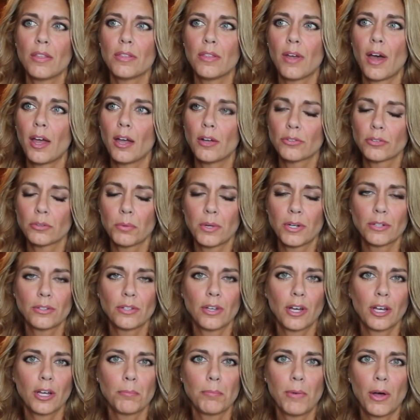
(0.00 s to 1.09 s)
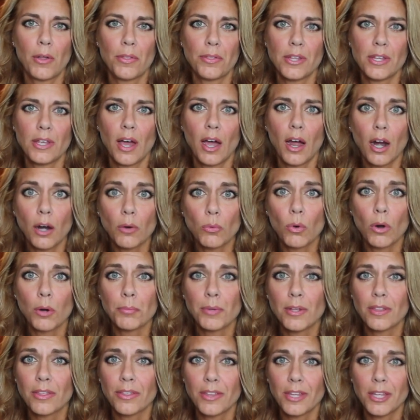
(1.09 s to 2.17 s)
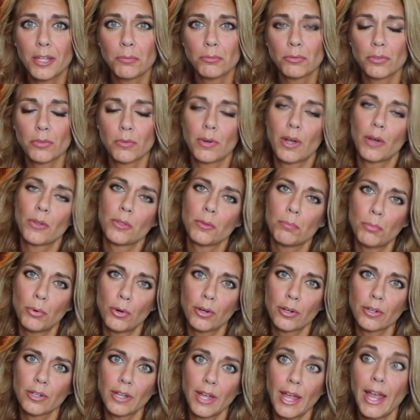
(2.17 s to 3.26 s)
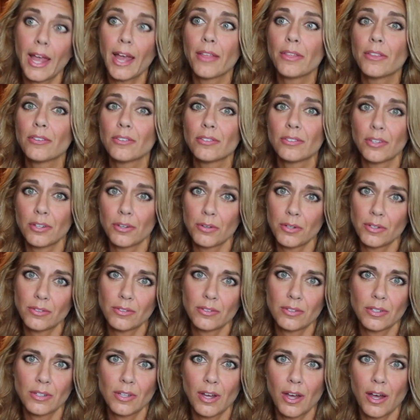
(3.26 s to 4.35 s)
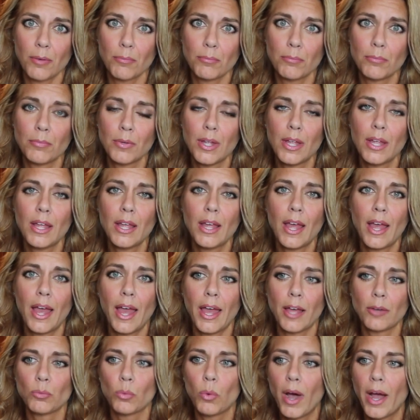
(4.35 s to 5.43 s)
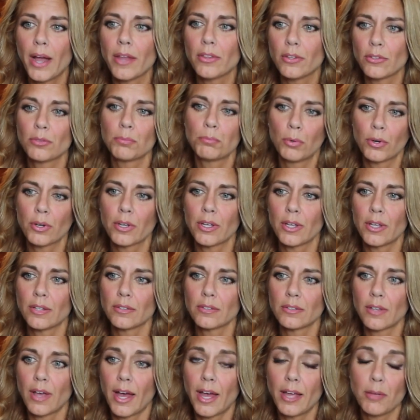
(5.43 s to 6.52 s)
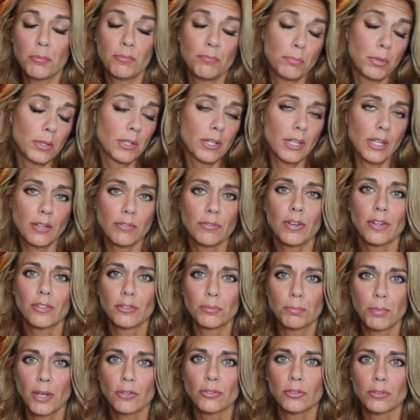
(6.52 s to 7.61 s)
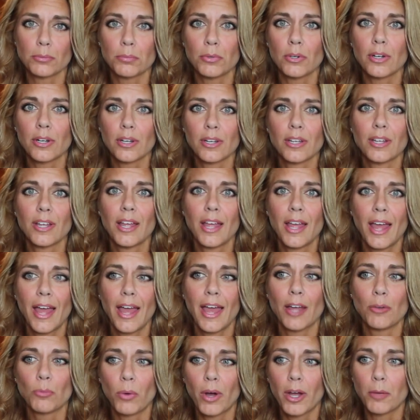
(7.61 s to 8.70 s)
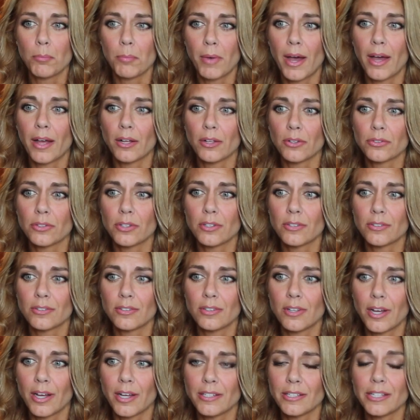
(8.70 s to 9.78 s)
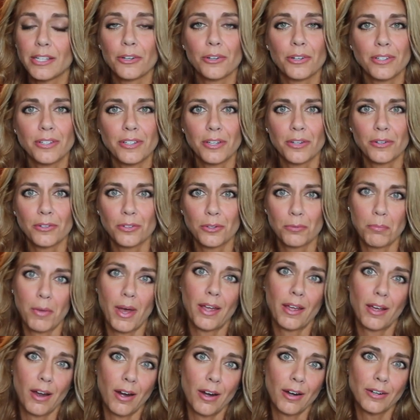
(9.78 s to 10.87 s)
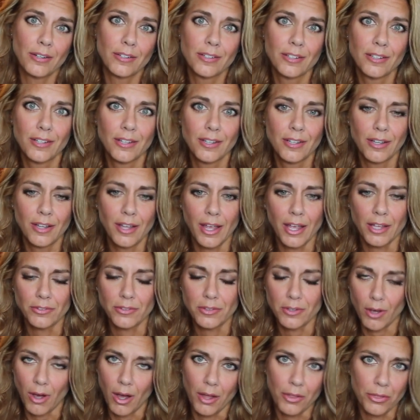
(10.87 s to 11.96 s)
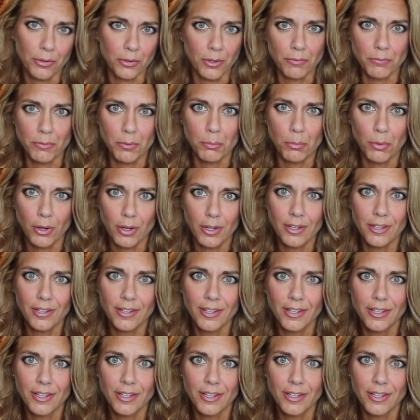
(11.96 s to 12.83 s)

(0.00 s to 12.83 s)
I also want to talk about the heartwarming themes throughout the book and the series to come, and why this book is, I believe, a special book, and why Miles is near and dear to my heart as the author of the book.